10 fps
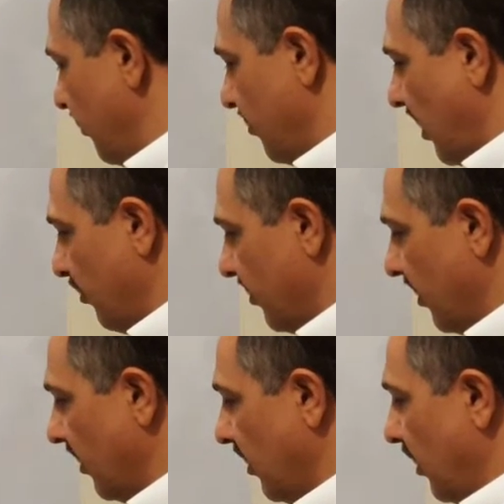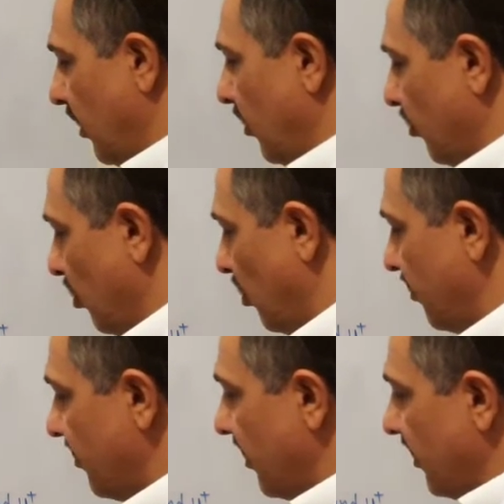enzymes.
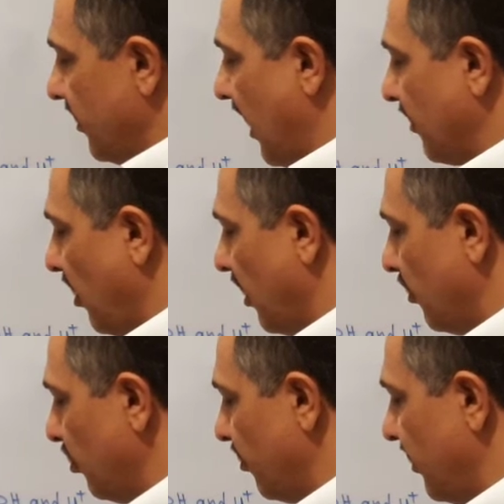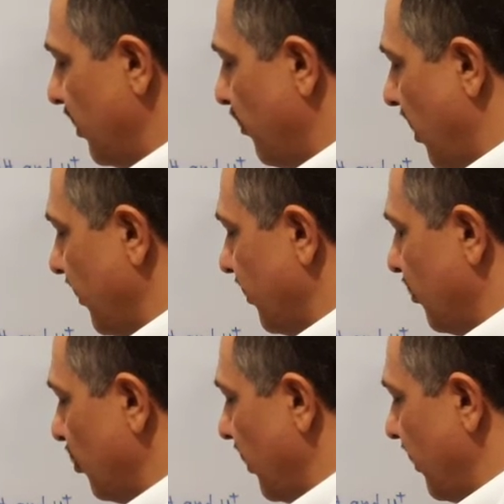Those that are loosely bound
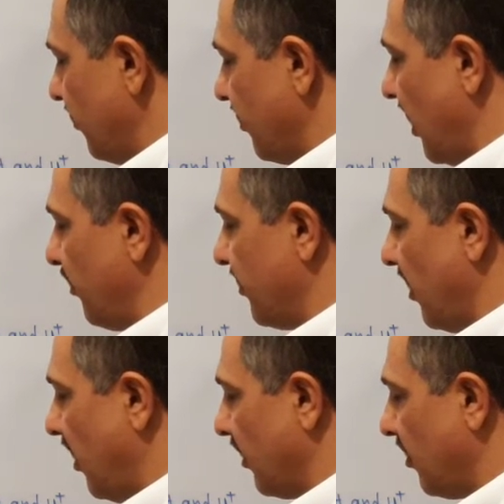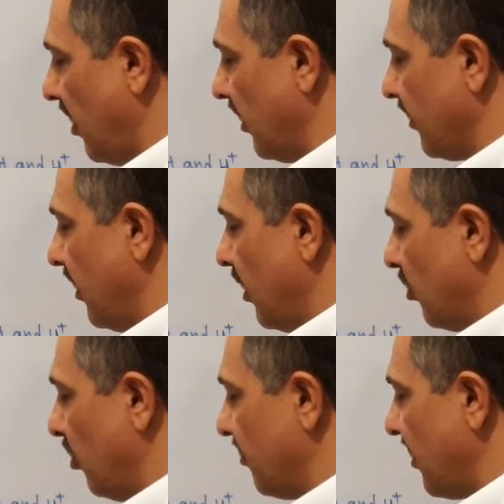to enzymes are called
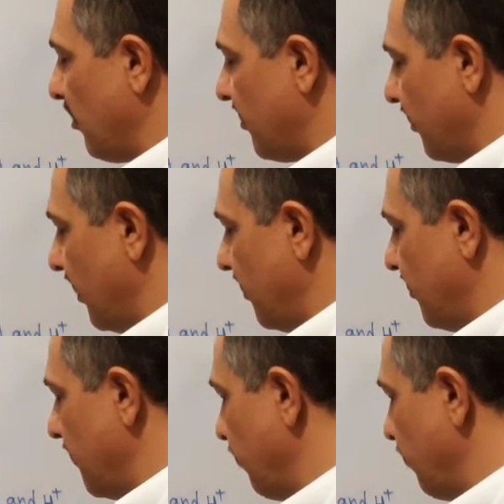co-substrates,